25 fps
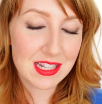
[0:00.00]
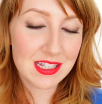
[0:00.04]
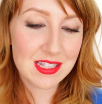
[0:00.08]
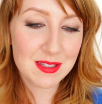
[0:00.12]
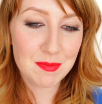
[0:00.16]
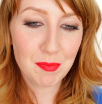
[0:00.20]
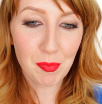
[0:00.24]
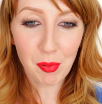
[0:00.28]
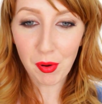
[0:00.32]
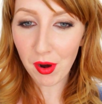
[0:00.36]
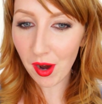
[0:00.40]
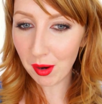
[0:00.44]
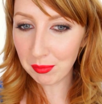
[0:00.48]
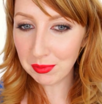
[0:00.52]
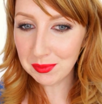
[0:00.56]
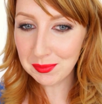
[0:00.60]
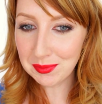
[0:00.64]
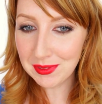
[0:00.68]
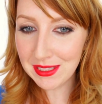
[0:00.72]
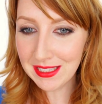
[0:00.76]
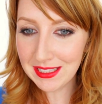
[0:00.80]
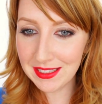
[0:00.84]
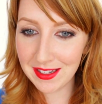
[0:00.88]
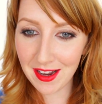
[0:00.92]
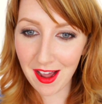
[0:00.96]
It's
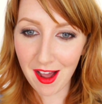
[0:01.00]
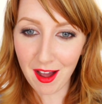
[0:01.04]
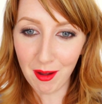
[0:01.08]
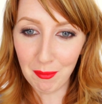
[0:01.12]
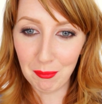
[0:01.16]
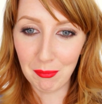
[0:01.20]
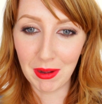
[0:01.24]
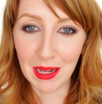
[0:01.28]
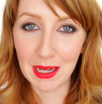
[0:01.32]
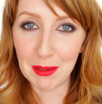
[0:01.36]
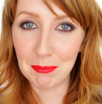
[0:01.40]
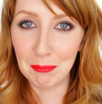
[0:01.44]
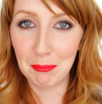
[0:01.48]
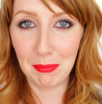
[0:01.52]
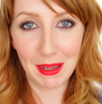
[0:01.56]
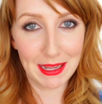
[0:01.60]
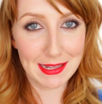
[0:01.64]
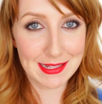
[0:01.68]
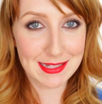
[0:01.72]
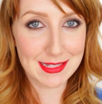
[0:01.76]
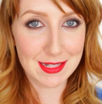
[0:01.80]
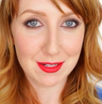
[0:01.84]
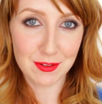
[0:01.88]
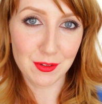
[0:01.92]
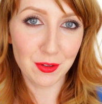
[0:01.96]
probably not my
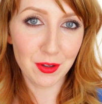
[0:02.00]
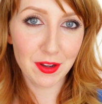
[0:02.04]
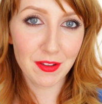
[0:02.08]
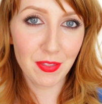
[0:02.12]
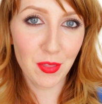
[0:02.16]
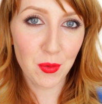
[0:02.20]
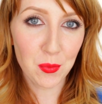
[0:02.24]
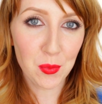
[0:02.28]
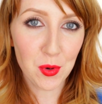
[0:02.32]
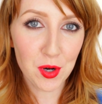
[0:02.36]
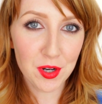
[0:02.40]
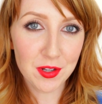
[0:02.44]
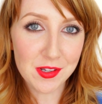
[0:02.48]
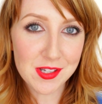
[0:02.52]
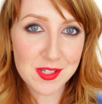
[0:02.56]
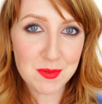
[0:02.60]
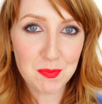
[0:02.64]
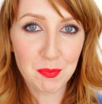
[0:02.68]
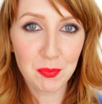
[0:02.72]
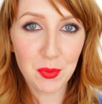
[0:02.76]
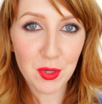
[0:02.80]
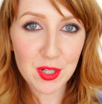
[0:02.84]
best look in the world,